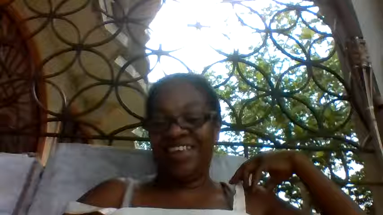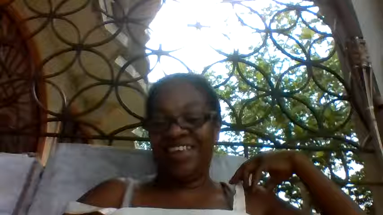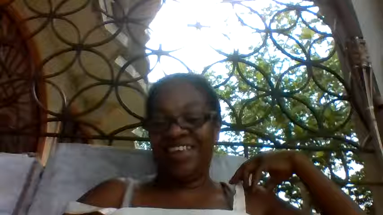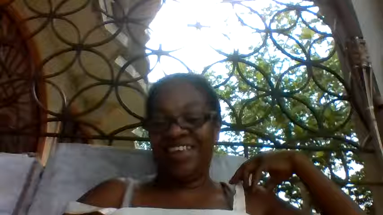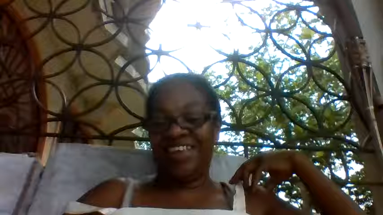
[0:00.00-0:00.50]

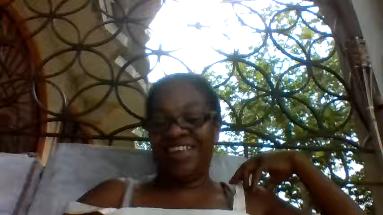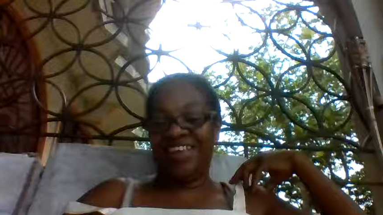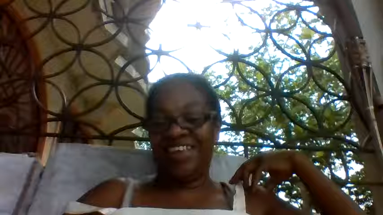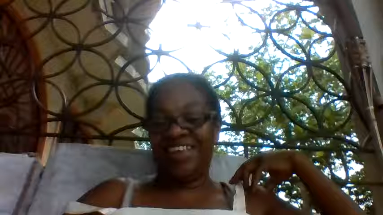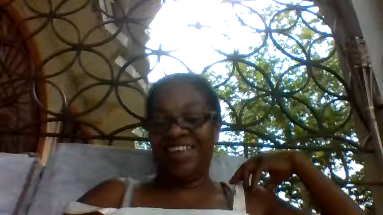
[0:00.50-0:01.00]

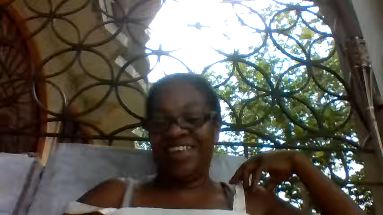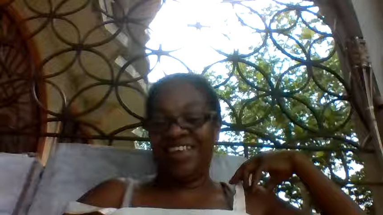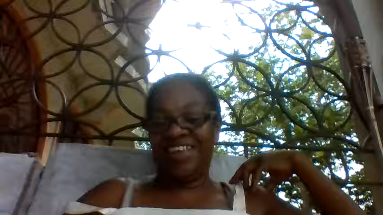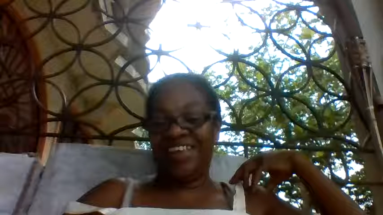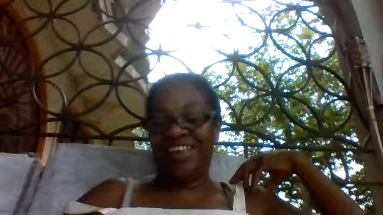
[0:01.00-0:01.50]

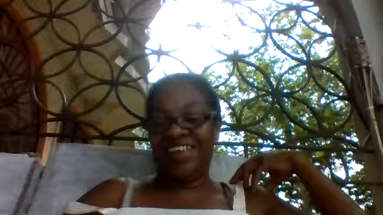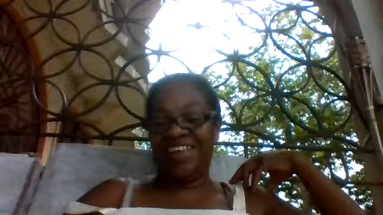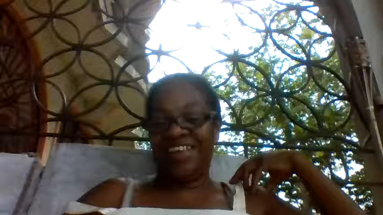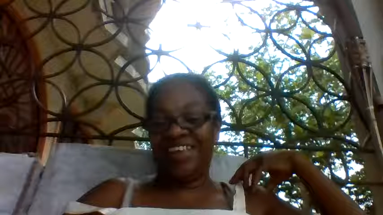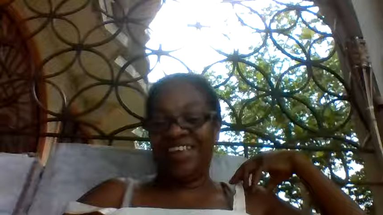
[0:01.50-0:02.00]

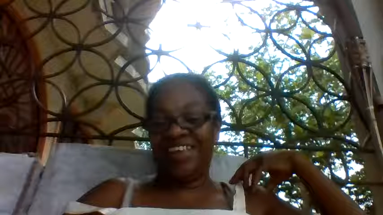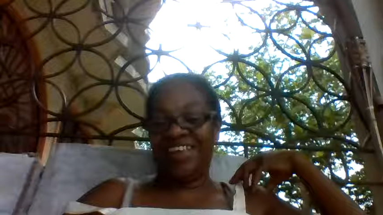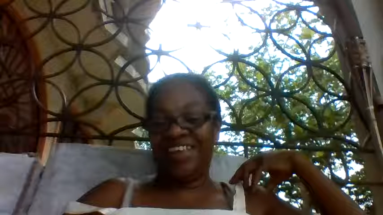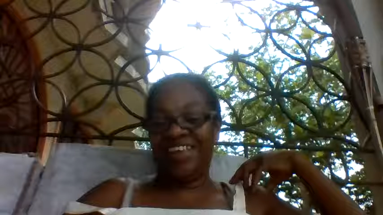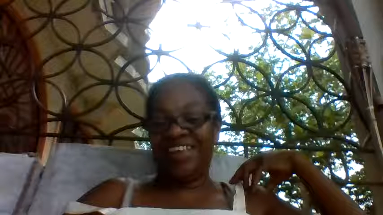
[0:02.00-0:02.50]

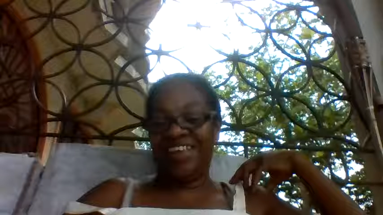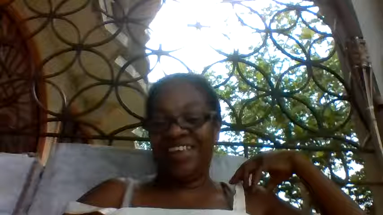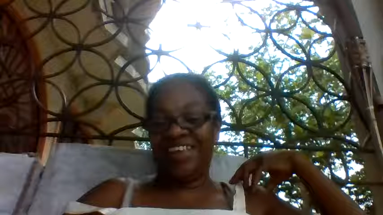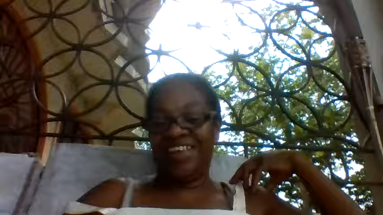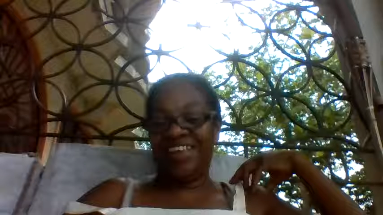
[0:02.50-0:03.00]

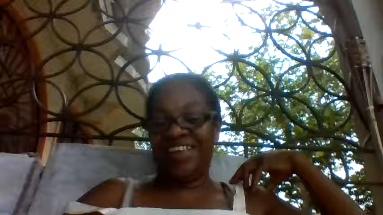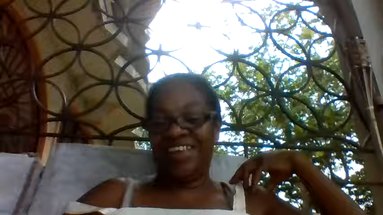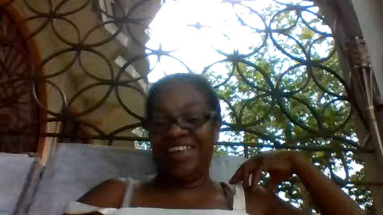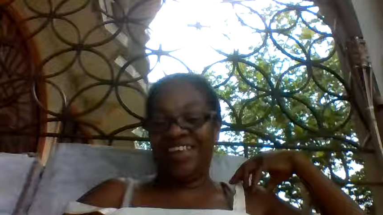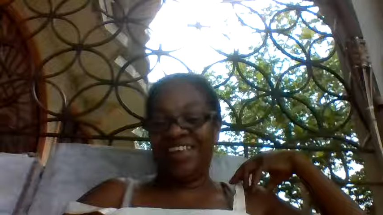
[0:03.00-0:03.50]

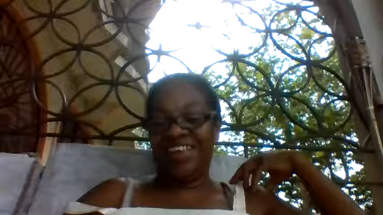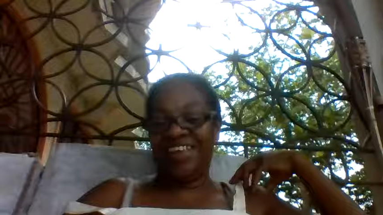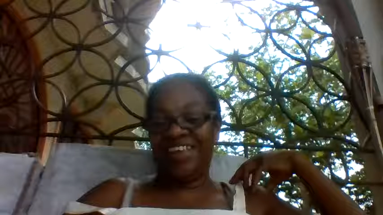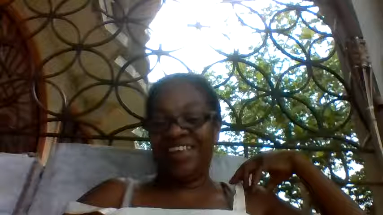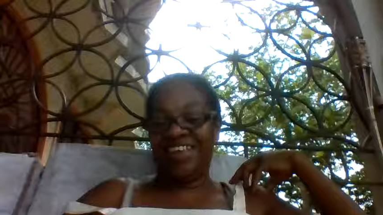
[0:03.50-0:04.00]

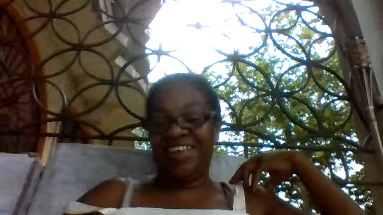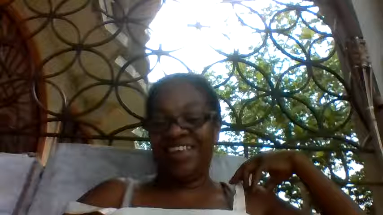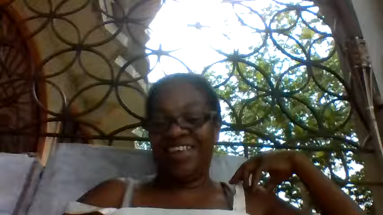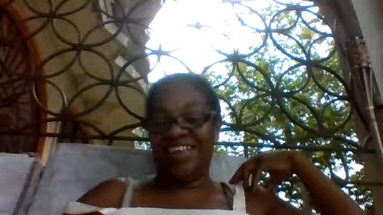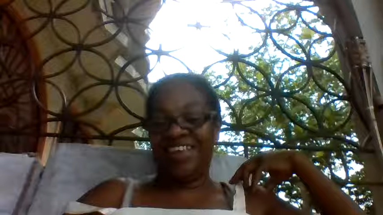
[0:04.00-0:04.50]

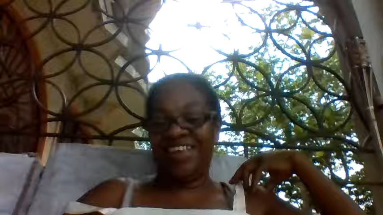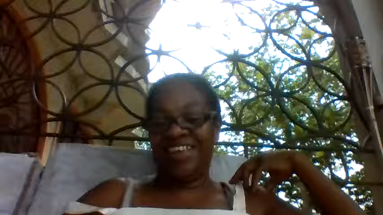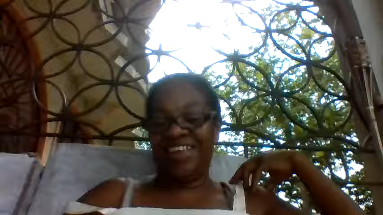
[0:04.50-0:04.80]
Nobody speaks.